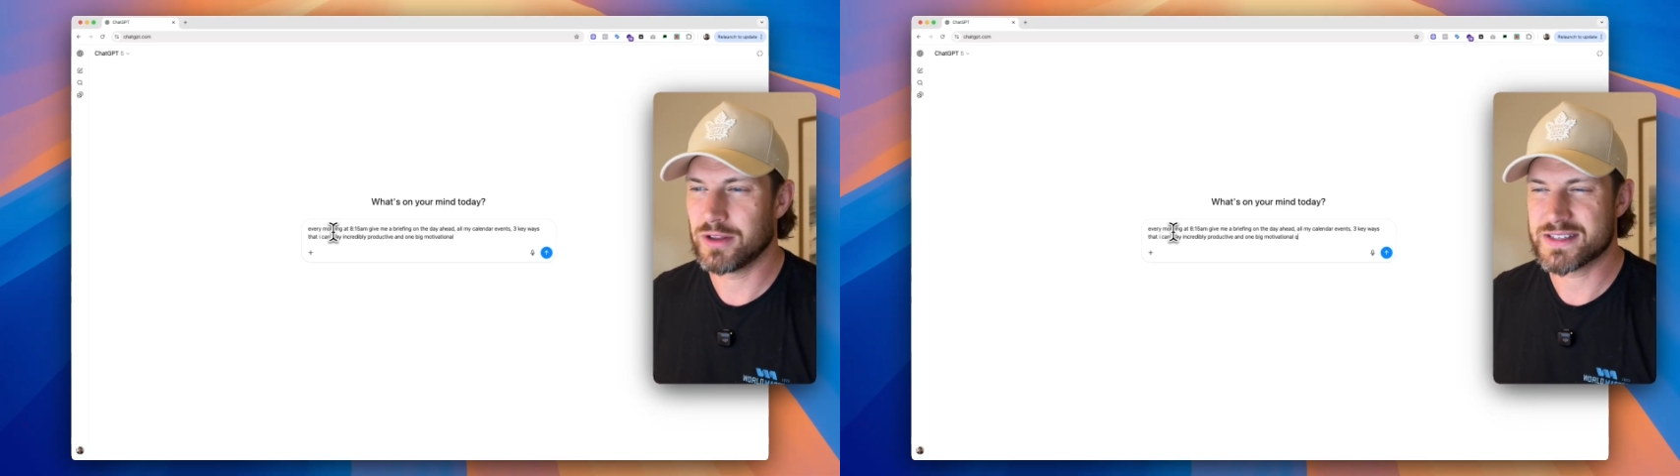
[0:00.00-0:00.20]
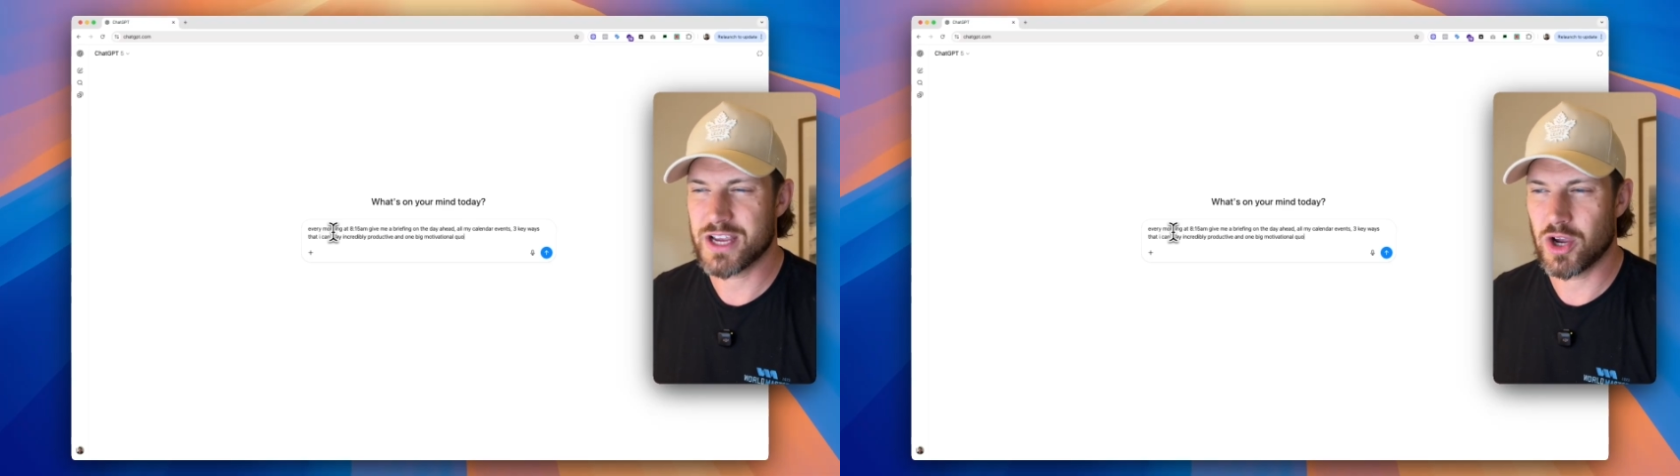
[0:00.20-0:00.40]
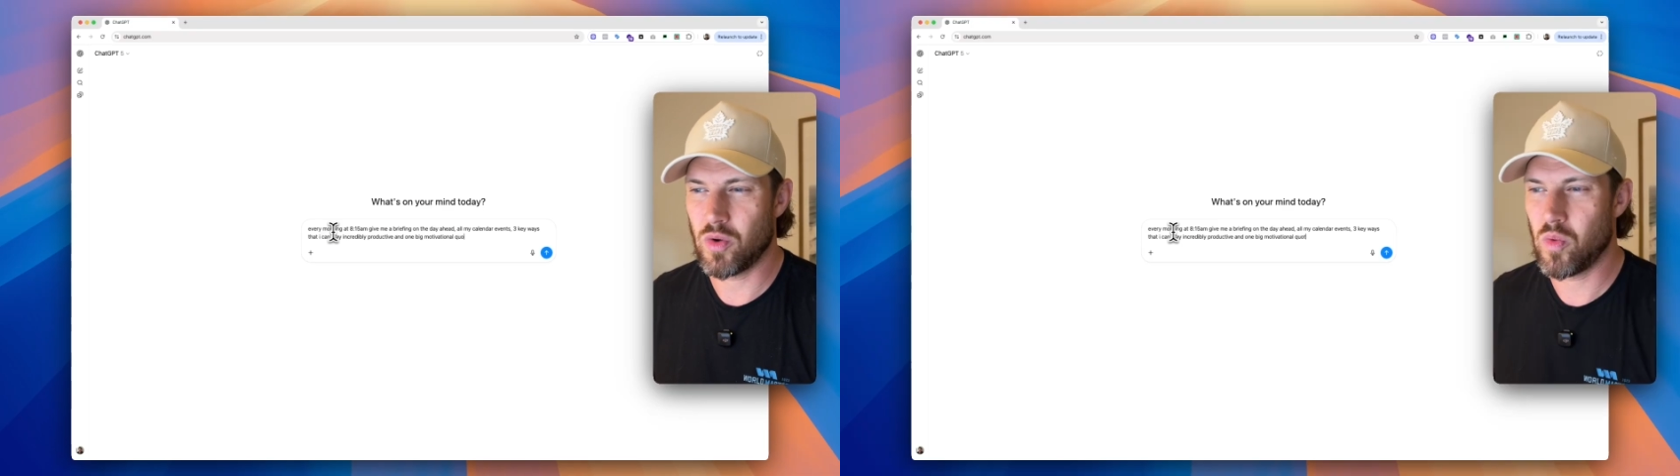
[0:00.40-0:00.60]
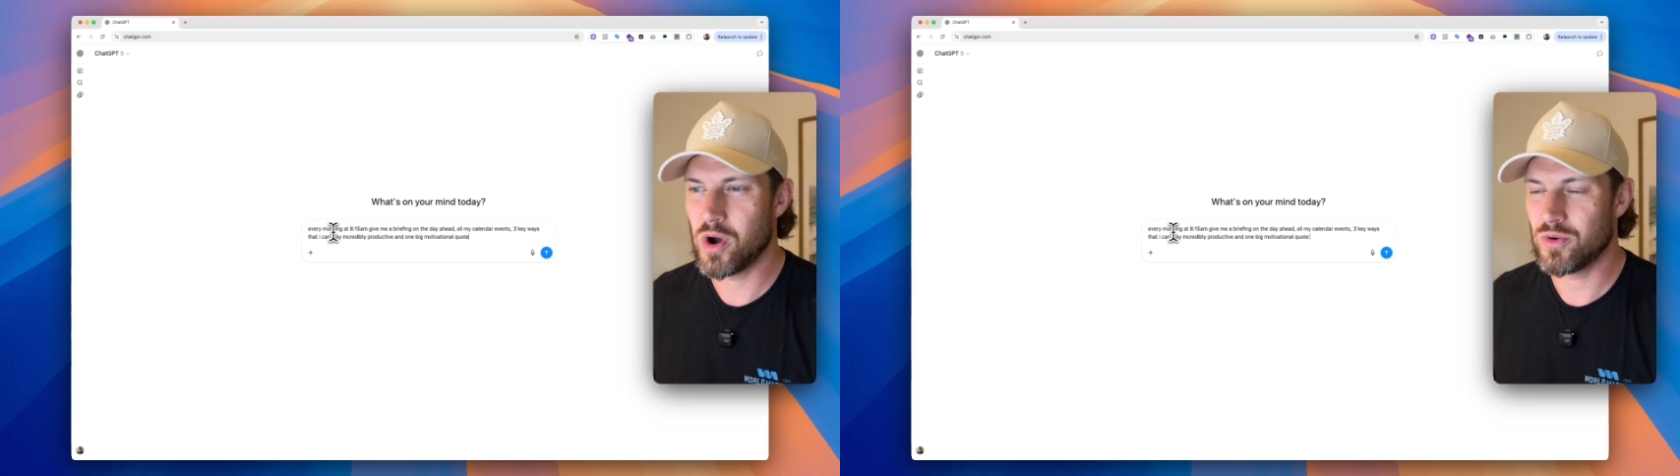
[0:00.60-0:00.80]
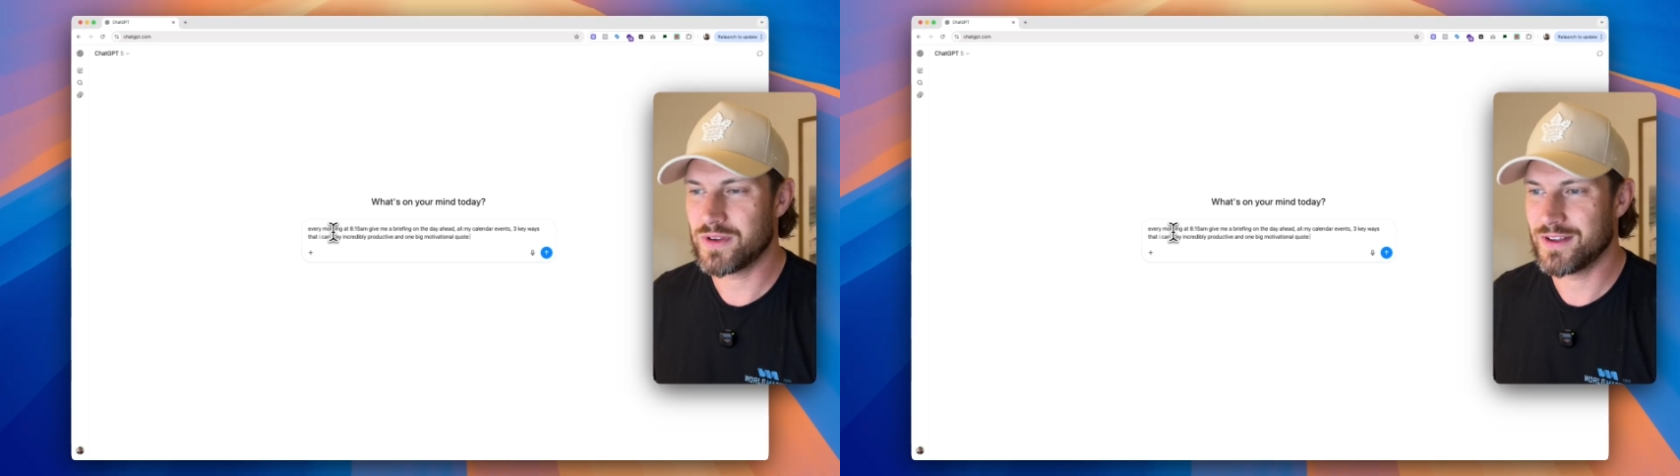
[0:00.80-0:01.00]
let's say
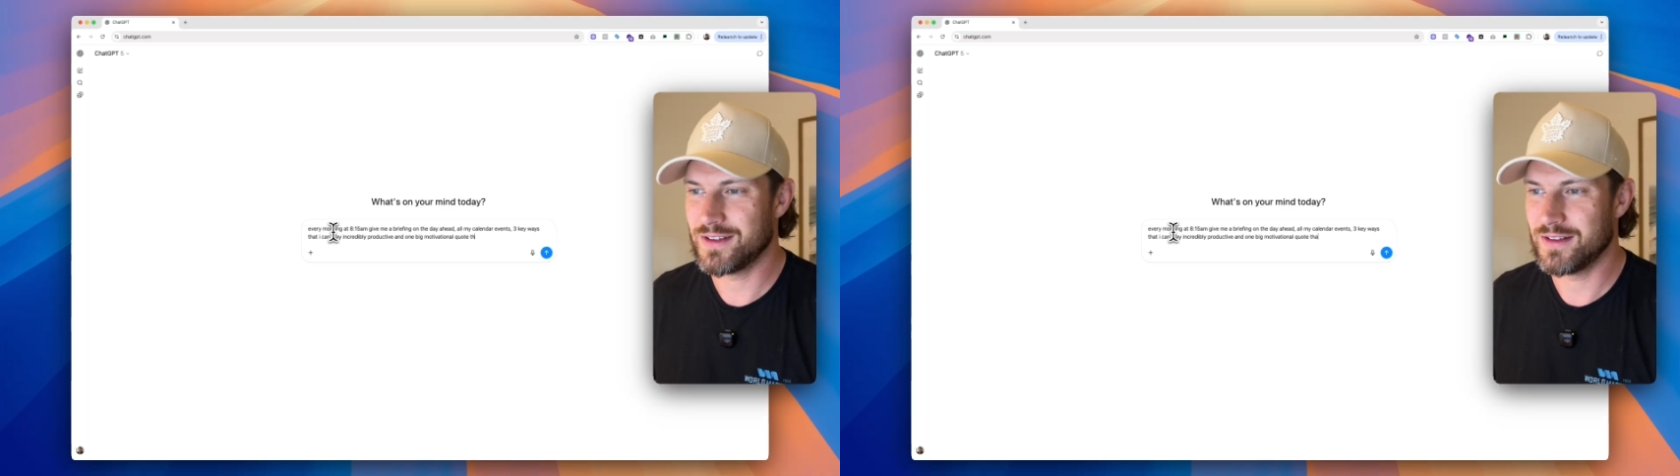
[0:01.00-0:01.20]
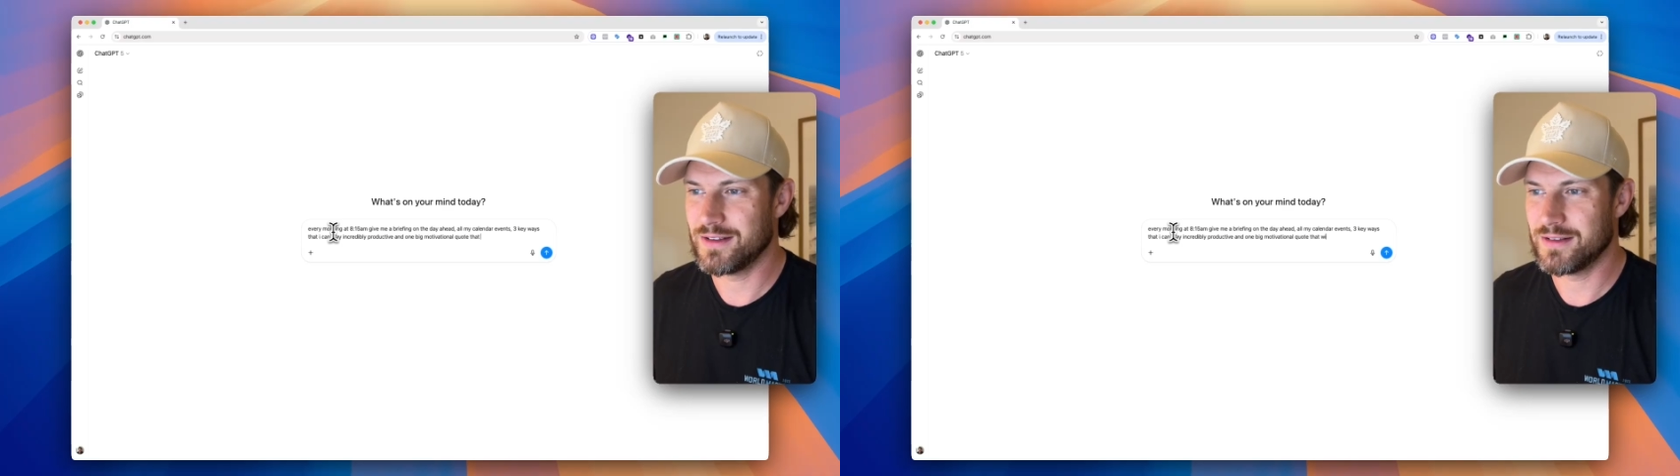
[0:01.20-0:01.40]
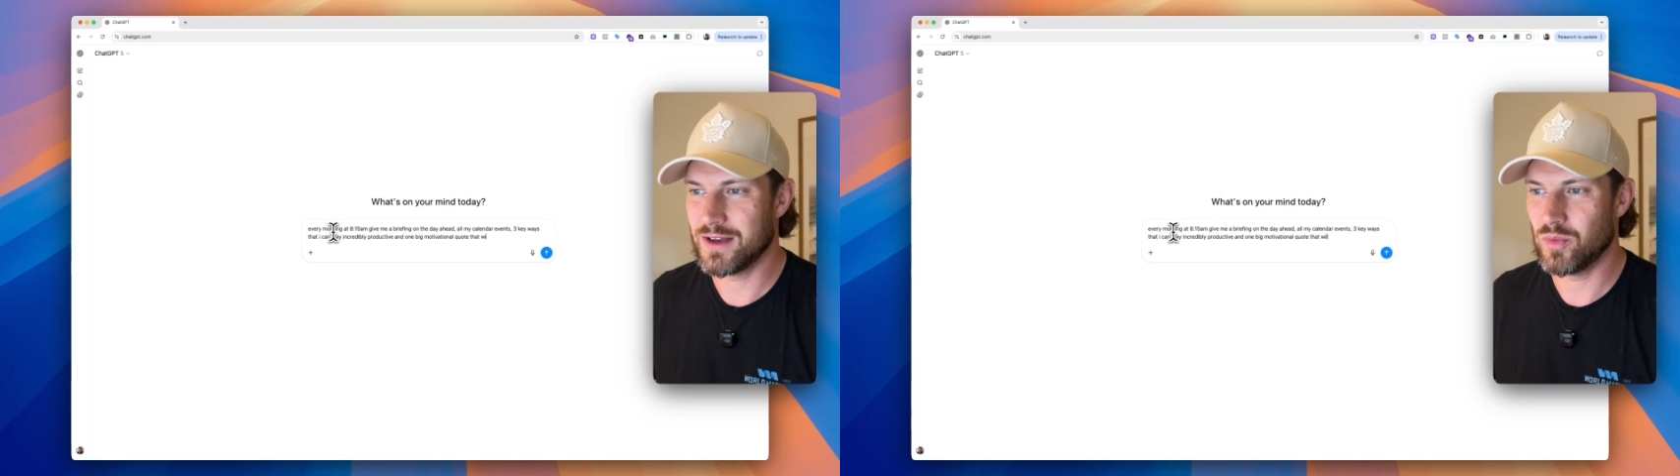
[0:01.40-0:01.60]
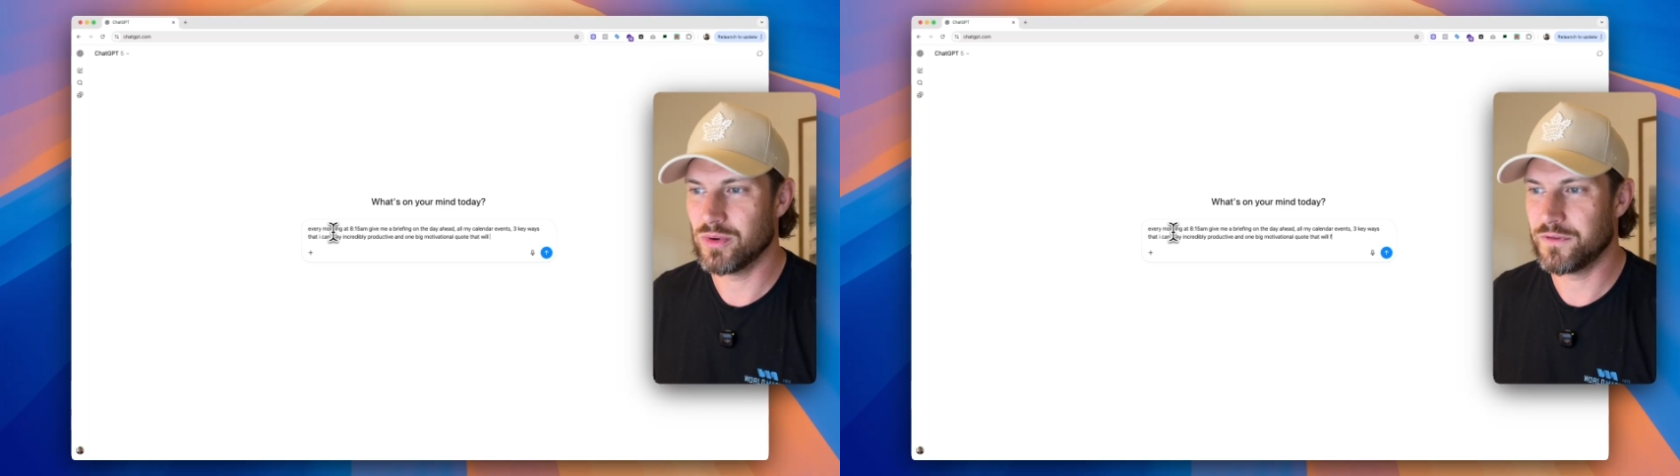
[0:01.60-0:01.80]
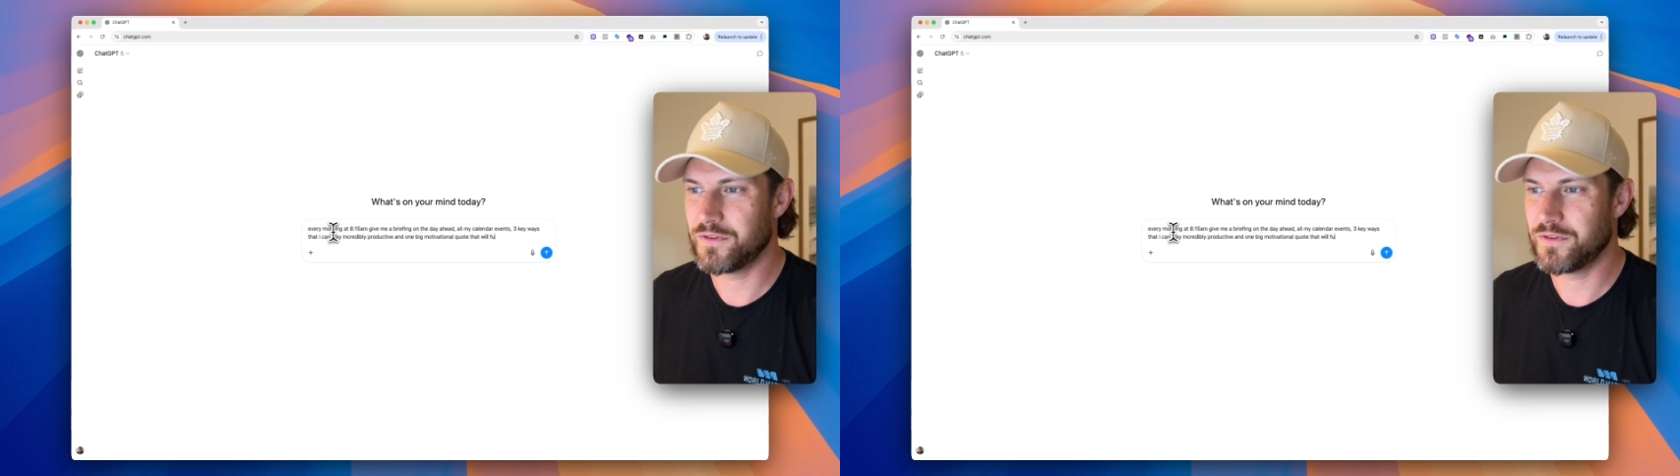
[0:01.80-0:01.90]
quote that will